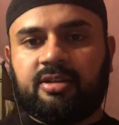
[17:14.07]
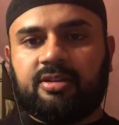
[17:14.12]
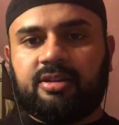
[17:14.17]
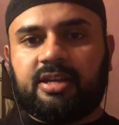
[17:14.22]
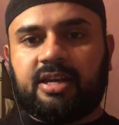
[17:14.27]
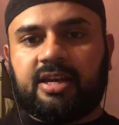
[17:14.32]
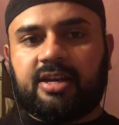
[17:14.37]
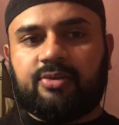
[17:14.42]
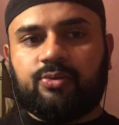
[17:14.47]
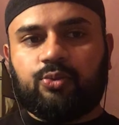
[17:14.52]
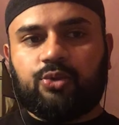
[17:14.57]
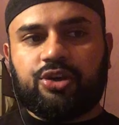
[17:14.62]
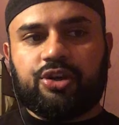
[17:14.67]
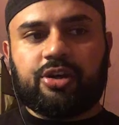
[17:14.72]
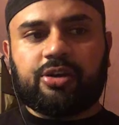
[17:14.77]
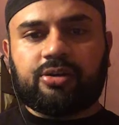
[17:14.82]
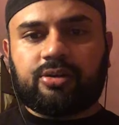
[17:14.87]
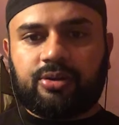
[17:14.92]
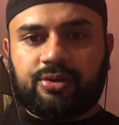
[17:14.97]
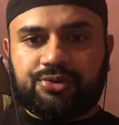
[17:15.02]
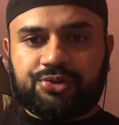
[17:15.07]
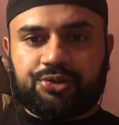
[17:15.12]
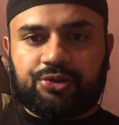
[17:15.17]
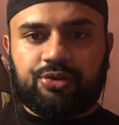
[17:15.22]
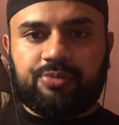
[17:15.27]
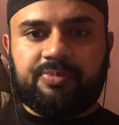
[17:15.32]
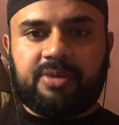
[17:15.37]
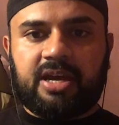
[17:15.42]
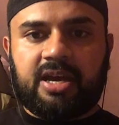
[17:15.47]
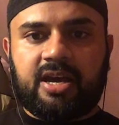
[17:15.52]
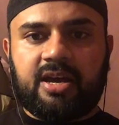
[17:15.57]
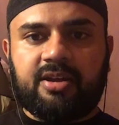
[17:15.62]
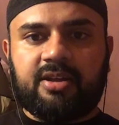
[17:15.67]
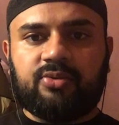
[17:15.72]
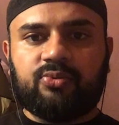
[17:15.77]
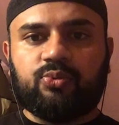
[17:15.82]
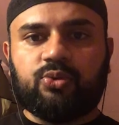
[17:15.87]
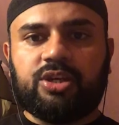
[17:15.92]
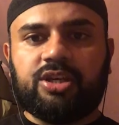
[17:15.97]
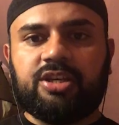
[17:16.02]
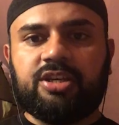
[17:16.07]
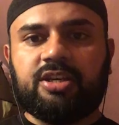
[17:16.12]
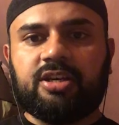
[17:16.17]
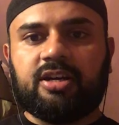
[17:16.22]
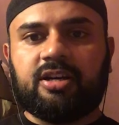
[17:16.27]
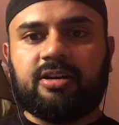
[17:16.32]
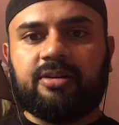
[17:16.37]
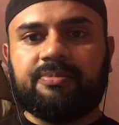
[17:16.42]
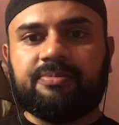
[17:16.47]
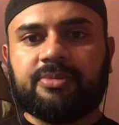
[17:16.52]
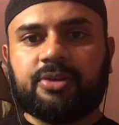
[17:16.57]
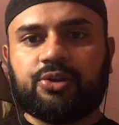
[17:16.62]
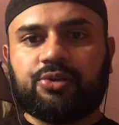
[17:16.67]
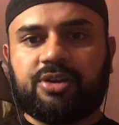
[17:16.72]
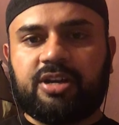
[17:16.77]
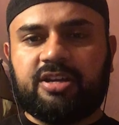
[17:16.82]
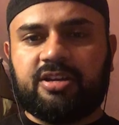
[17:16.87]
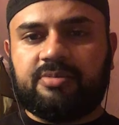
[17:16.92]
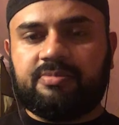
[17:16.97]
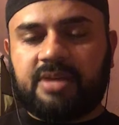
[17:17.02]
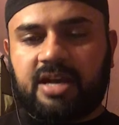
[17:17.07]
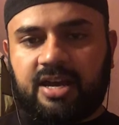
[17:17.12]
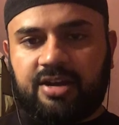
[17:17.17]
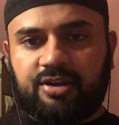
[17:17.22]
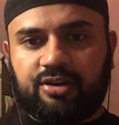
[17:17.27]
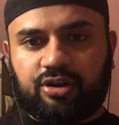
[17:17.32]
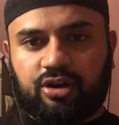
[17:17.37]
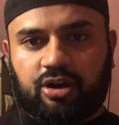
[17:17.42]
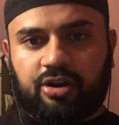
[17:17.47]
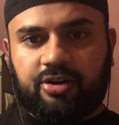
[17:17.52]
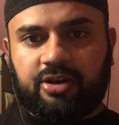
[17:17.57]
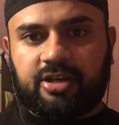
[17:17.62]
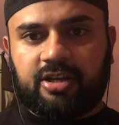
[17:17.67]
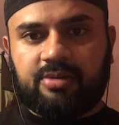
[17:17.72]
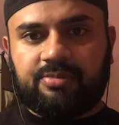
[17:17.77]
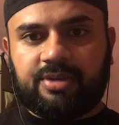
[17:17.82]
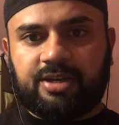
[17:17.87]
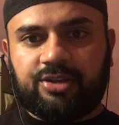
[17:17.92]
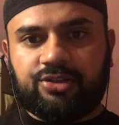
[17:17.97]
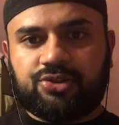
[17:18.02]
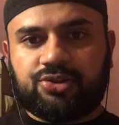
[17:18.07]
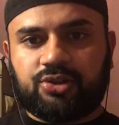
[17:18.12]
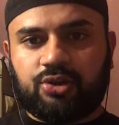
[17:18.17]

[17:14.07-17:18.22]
that we are closer to man, and we um, created man in our image.